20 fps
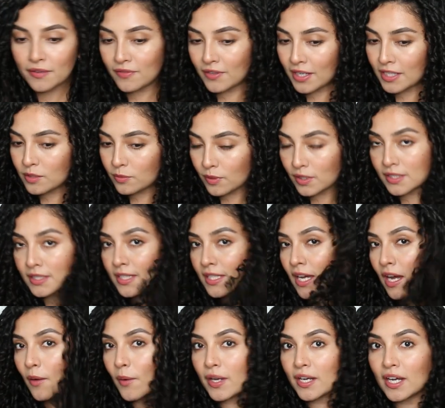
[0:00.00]
if you guys want to see
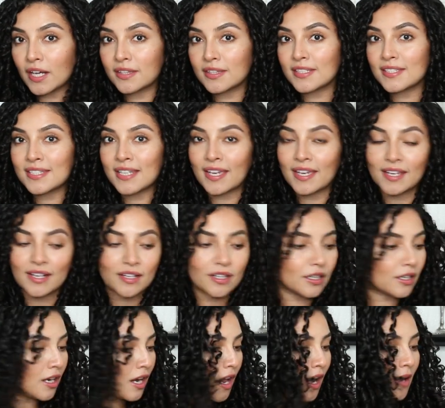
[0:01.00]
how I got this
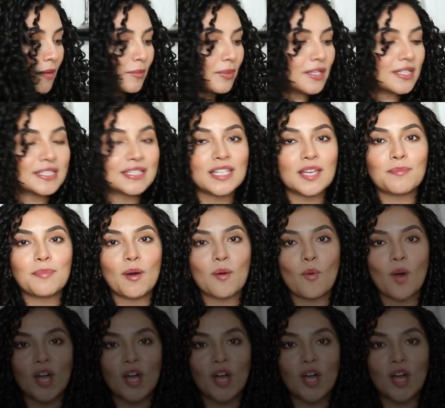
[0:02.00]
hair, please keep on